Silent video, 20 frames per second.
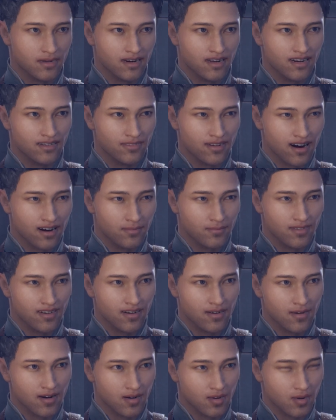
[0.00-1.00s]
At least I'm
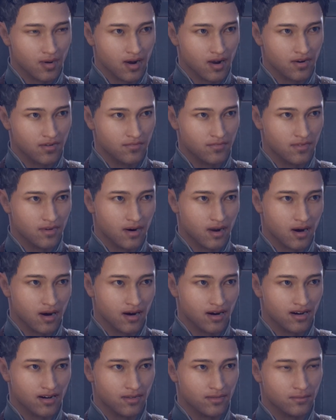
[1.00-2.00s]
getting a good haul of
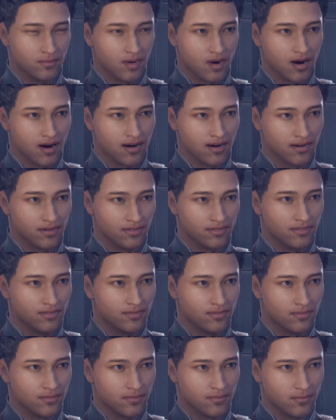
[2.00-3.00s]
claws in the process.
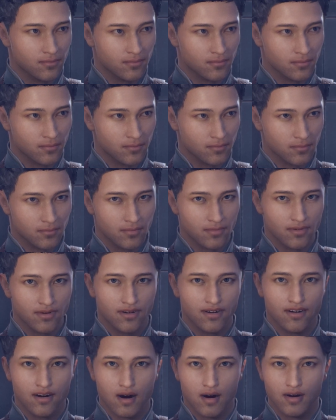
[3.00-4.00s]

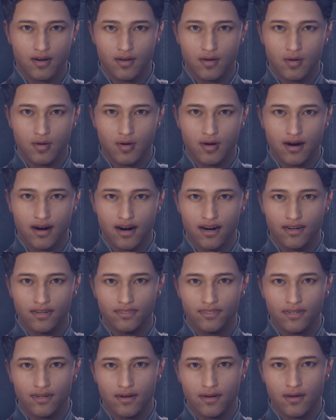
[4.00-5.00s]
You're in good
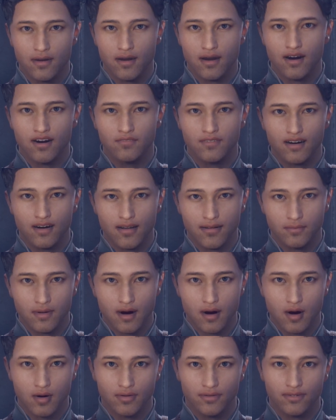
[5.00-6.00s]
hands, traveling with
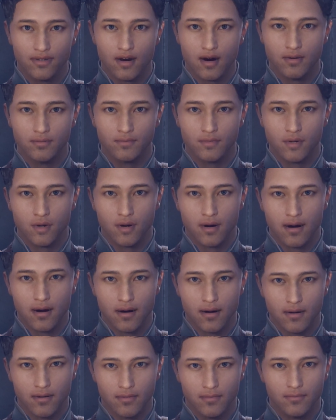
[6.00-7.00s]
Monarch's top merc.
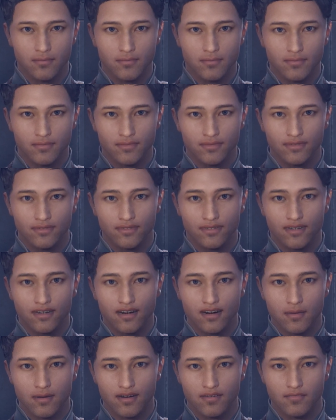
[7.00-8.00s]

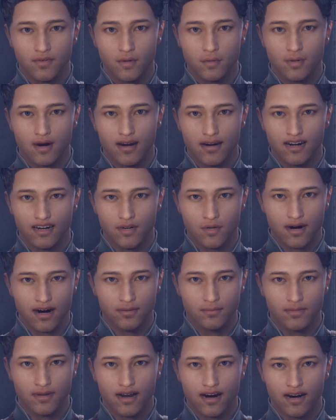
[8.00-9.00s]
Still, if you want any
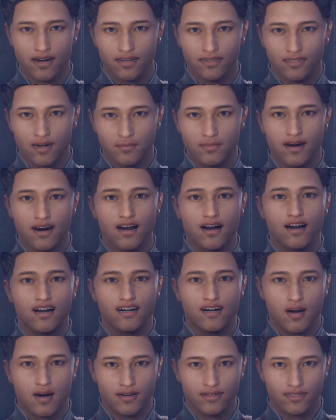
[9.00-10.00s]
rat glands or
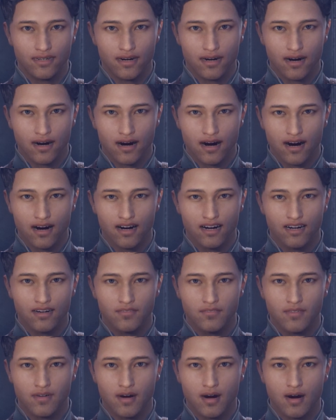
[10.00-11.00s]
manticlaws,
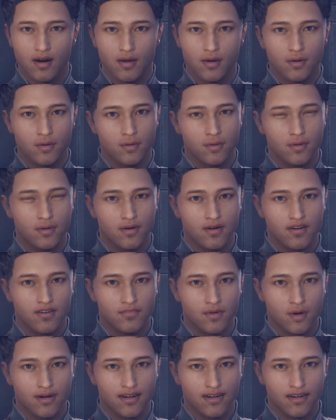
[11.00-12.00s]
I've got you
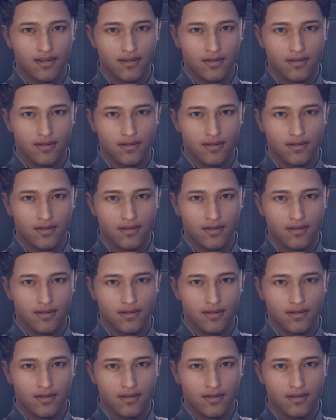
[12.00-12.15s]
covered.